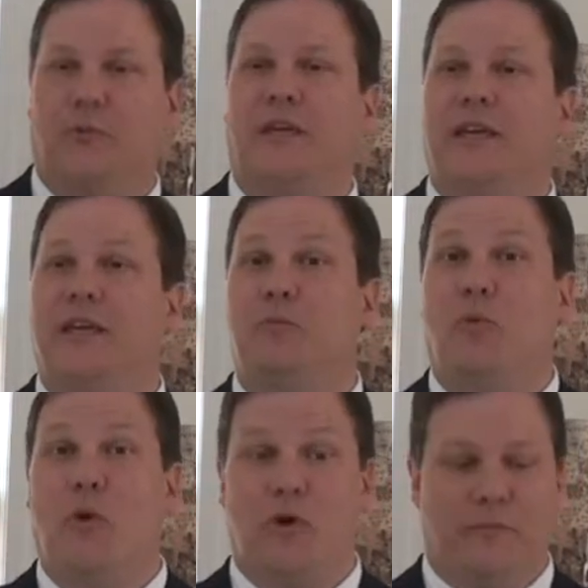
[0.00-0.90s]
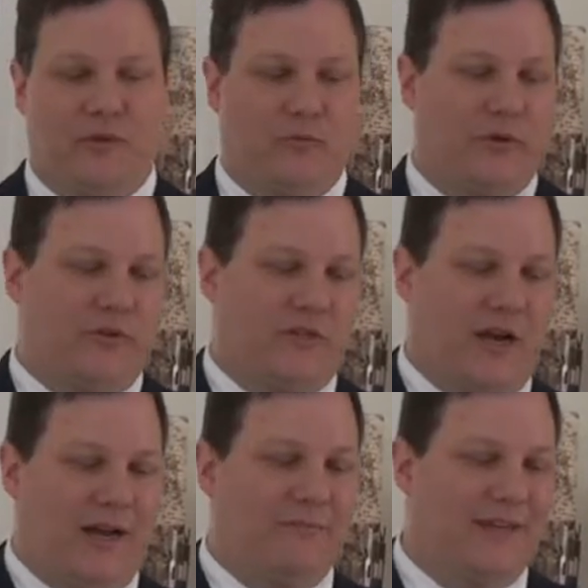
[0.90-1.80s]
so we can keep warm in the
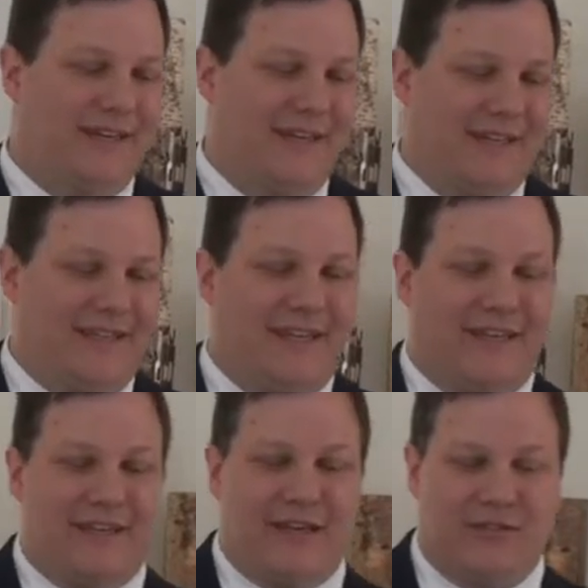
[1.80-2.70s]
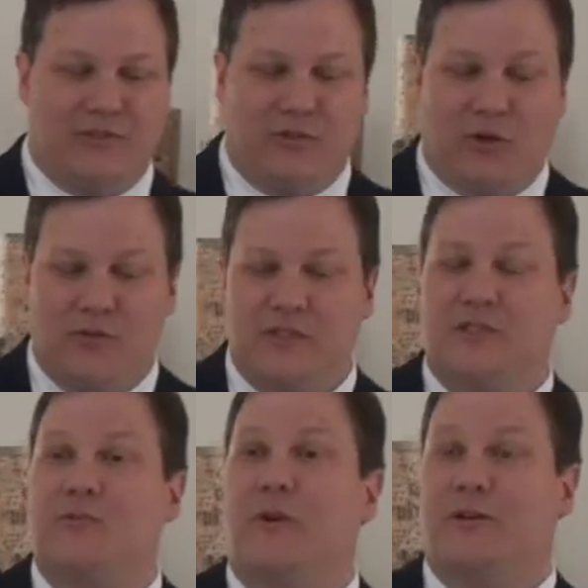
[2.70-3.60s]
wintertime, knitting a nice little
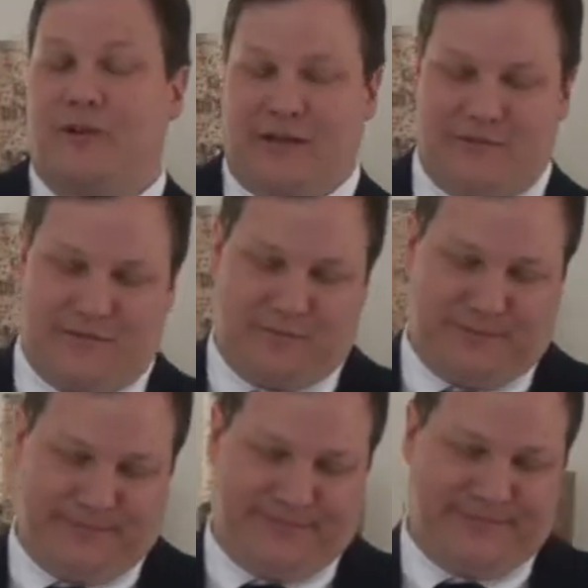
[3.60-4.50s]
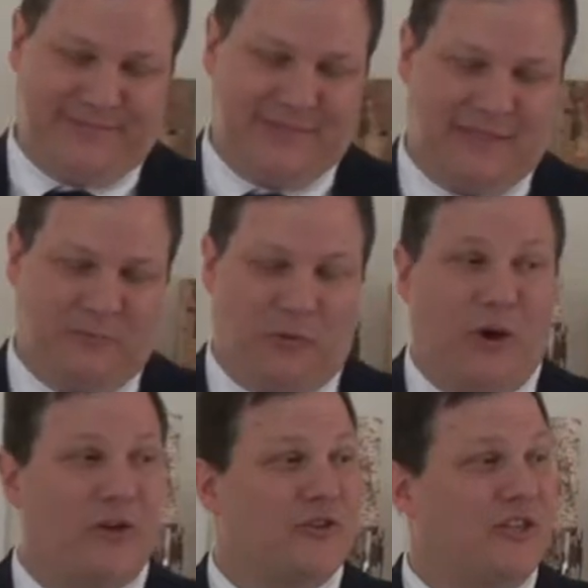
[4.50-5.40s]
cozy sweater out of
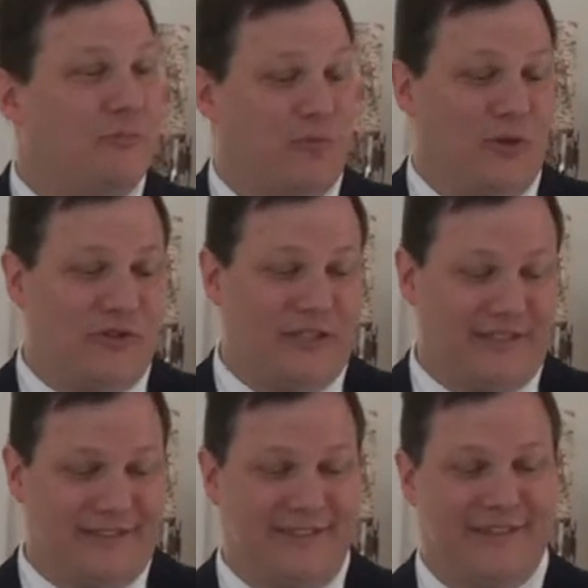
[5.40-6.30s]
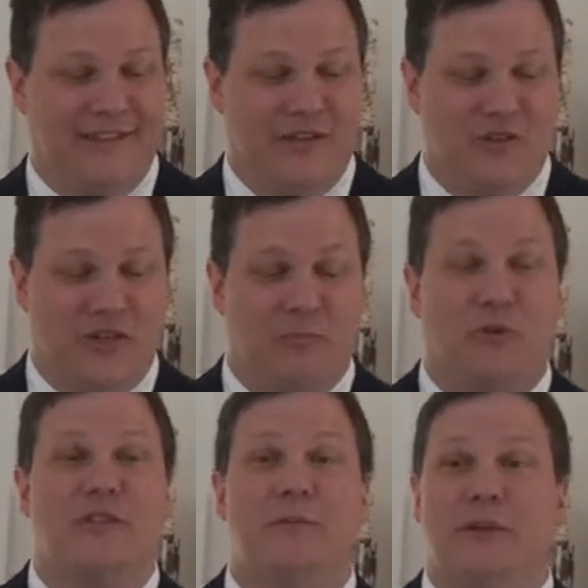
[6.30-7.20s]
them. But are sheep really?
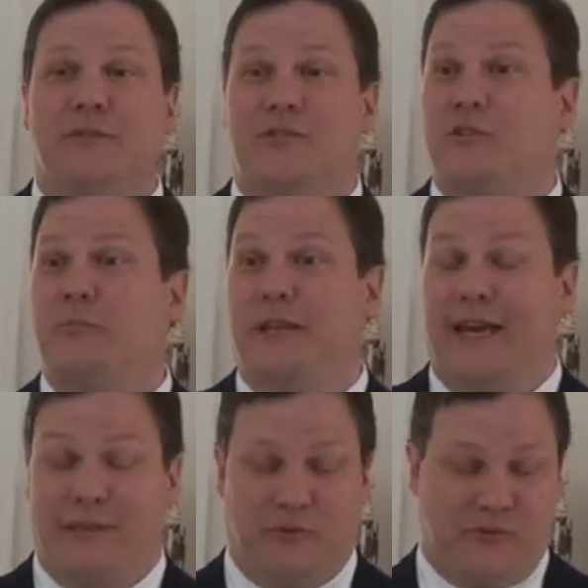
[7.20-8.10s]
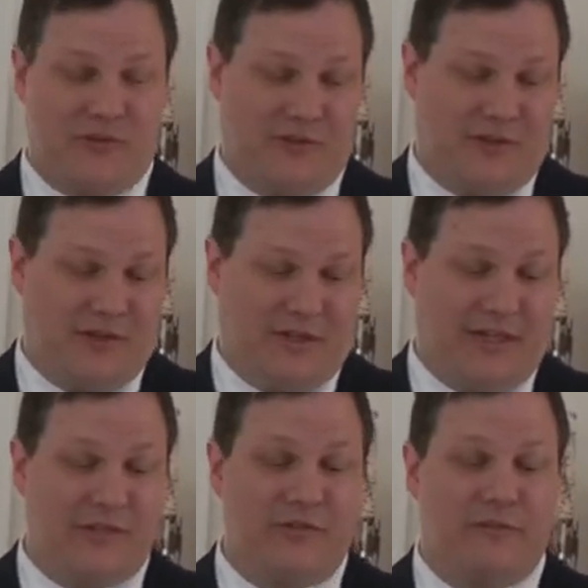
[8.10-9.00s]
Sheep are timid, stupid animals,
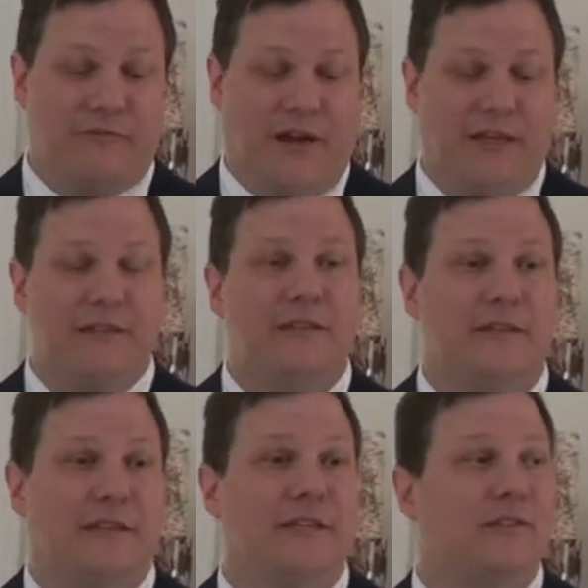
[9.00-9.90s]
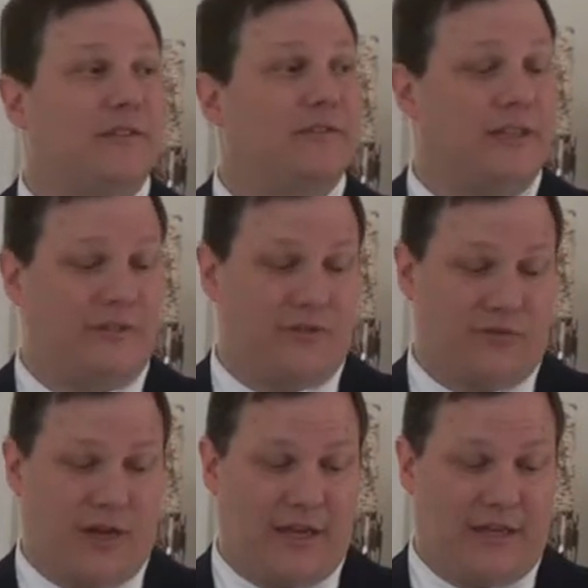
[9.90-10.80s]
easily frightened and easily led
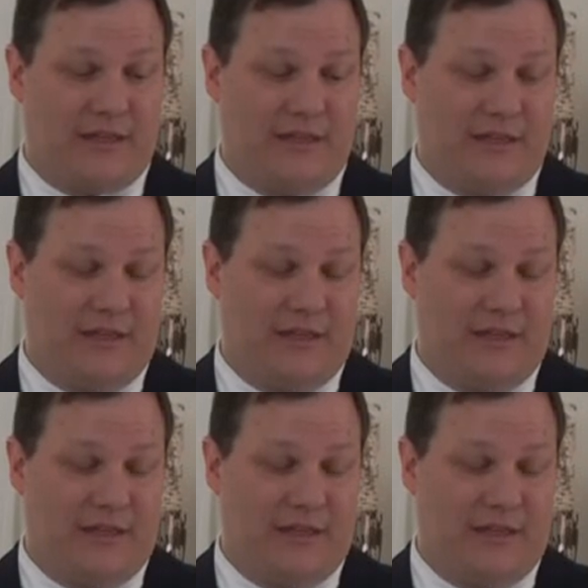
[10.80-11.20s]
astray.